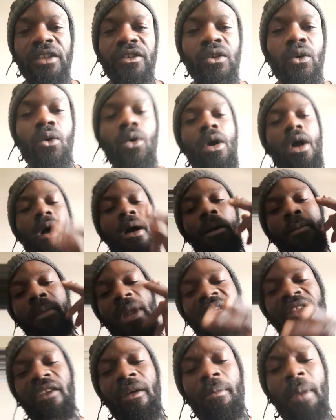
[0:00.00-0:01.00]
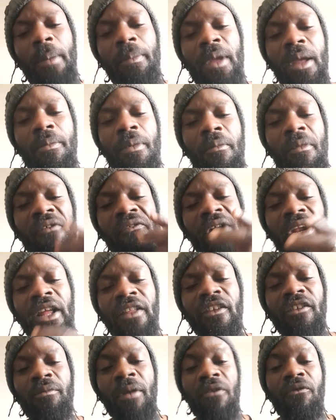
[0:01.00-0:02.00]
So blessing my people, my
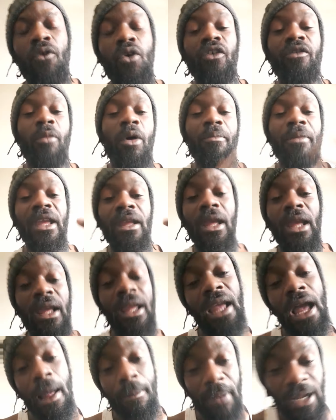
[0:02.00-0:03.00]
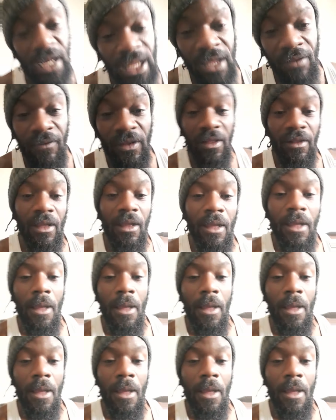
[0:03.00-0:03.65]
fanatics, my folks, but me can't believe it.